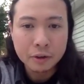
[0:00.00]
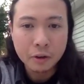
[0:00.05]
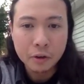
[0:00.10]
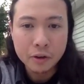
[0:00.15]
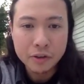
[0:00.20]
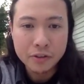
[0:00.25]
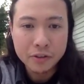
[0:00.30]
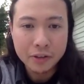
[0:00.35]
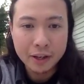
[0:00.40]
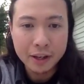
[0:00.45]

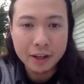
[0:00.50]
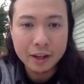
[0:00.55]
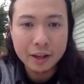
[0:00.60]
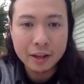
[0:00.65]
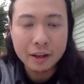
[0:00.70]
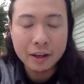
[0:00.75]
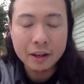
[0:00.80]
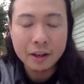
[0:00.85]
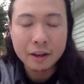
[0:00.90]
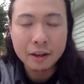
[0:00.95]
or
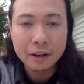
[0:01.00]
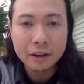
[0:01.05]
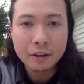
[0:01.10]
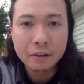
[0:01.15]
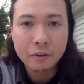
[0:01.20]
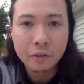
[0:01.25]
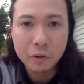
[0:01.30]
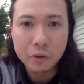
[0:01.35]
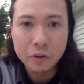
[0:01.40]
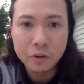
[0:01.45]
see
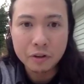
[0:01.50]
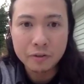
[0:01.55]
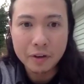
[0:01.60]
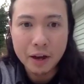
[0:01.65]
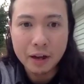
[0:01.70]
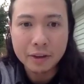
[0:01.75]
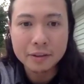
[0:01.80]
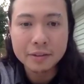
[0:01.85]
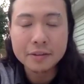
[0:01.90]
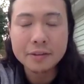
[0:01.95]
future
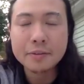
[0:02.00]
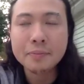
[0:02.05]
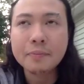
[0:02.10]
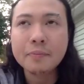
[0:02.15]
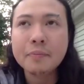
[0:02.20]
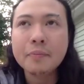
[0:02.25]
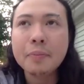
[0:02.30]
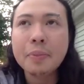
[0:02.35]
events.